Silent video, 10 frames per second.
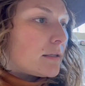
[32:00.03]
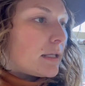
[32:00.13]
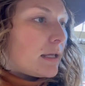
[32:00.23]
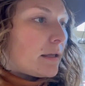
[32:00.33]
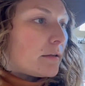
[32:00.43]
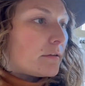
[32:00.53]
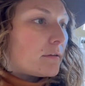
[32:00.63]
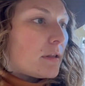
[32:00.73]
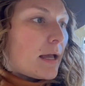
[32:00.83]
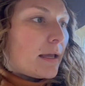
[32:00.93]
things
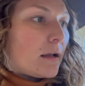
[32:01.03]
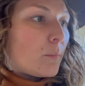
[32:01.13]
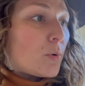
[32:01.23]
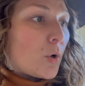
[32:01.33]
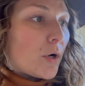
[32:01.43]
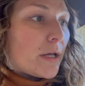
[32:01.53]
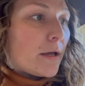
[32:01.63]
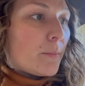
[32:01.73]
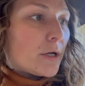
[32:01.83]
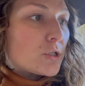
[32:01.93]
like
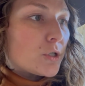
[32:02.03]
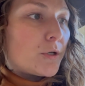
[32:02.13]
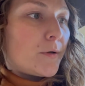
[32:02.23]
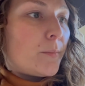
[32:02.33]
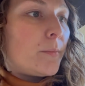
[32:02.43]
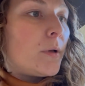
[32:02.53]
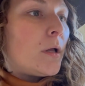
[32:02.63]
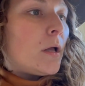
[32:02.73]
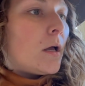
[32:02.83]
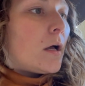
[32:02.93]
poria mushroom.
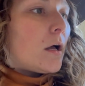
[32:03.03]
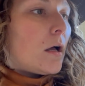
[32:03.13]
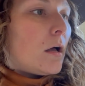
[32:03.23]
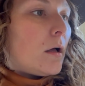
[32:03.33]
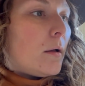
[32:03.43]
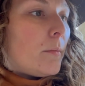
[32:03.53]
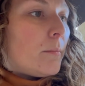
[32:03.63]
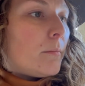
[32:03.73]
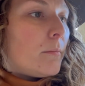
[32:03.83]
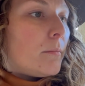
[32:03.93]

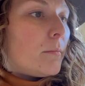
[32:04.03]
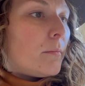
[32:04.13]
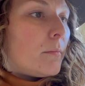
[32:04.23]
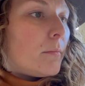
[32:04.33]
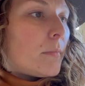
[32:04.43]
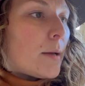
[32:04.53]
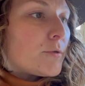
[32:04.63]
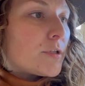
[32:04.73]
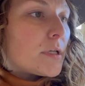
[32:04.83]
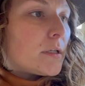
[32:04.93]
I'm
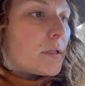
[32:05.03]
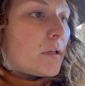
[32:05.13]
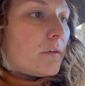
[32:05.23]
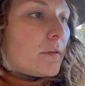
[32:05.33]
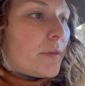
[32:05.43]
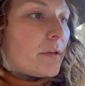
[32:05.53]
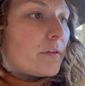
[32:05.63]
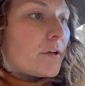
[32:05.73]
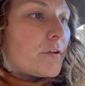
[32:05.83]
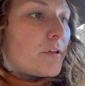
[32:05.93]
just going to list the things
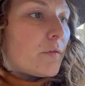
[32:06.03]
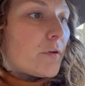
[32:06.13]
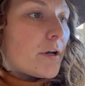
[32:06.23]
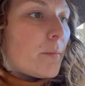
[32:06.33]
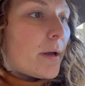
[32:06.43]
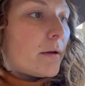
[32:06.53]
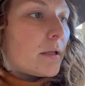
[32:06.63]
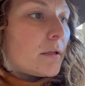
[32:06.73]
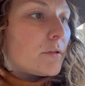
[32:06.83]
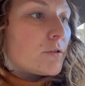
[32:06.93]
that are different about
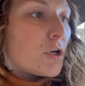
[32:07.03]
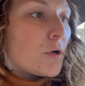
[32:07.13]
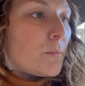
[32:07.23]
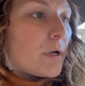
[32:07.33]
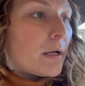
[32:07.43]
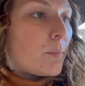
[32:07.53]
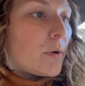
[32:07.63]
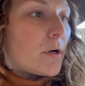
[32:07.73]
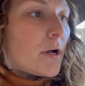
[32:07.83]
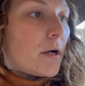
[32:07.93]
it. Turmeric,
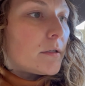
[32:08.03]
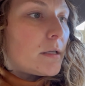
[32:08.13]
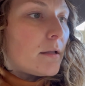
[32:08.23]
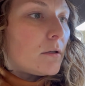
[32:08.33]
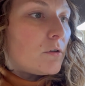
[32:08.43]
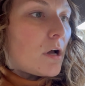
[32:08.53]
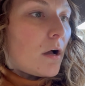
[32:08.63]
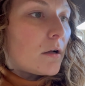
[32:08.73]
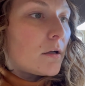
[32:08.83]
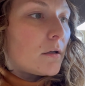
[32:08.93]
burdock, yellow
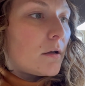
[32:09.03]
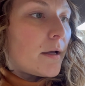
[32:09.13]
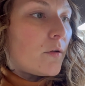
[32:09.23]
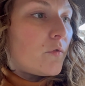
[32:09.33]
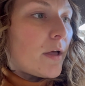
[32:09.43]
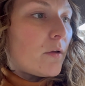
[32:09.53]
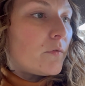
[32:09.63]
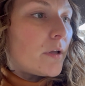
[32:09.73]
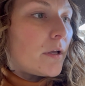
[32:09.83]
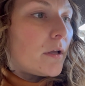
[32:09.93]
dock,
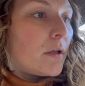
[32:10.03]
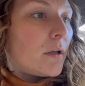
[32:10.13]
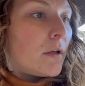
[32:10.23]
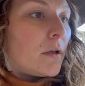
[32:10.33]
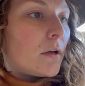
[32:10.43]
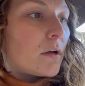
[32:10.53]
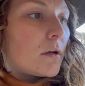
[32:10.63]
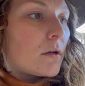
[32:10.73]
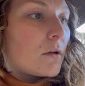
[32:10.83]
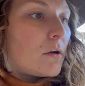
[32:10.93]
alfalfa,
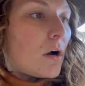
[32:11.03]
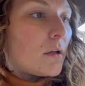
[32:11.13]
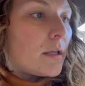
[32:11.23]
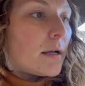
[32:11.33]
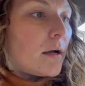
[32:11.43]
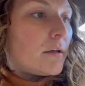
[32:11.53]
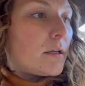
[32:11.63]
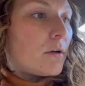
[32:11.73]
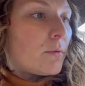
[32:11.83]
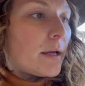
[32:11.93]
garlic,
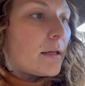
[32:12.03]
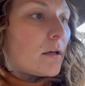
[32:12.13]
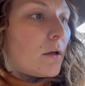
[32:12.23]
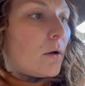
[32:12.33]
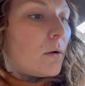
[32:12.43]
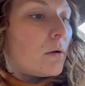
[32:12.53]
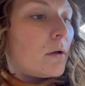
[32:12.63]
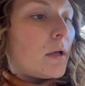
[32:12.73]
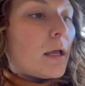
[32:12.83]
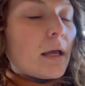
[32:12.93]
onion, oregano,
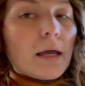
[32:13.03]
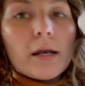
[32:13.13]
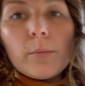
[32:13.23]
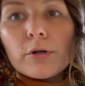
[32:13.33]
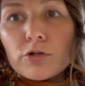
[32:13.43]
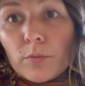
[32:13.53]
and a bunch of